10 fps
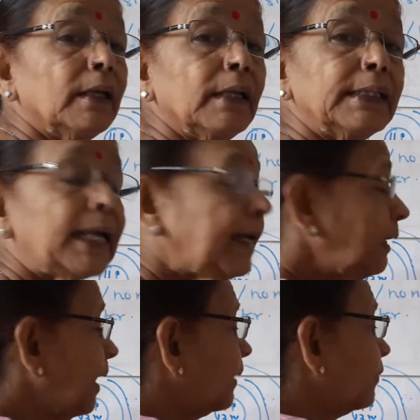the
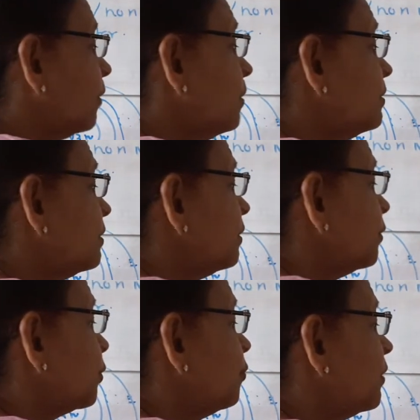electrons
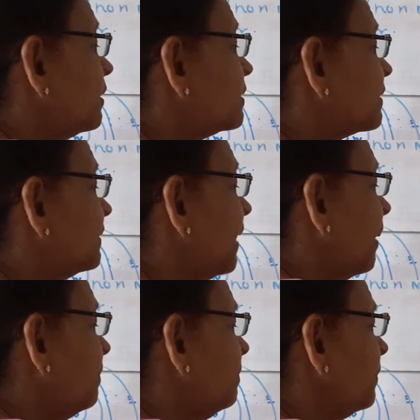towards
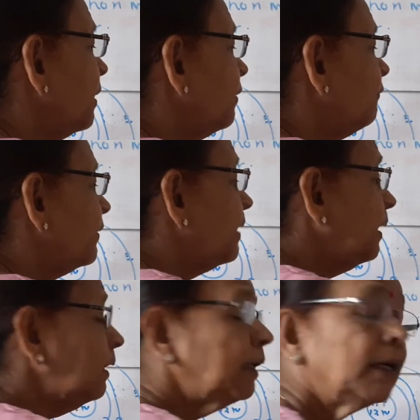them with
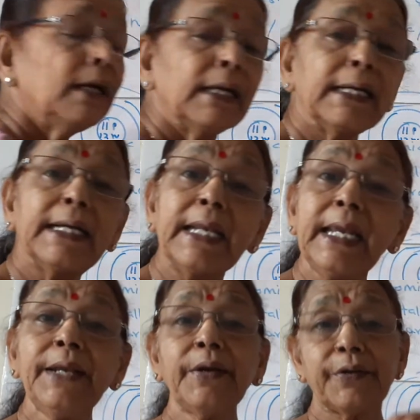a
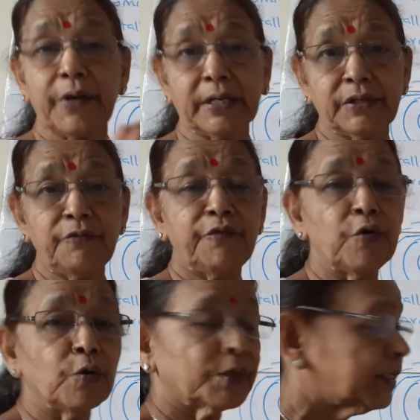great attractive
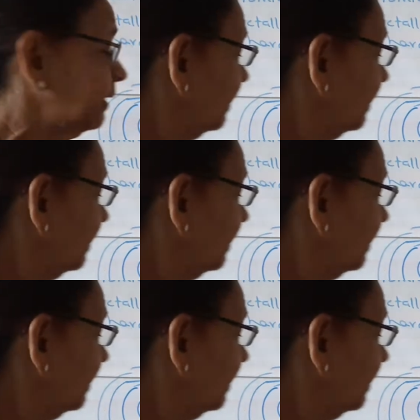force.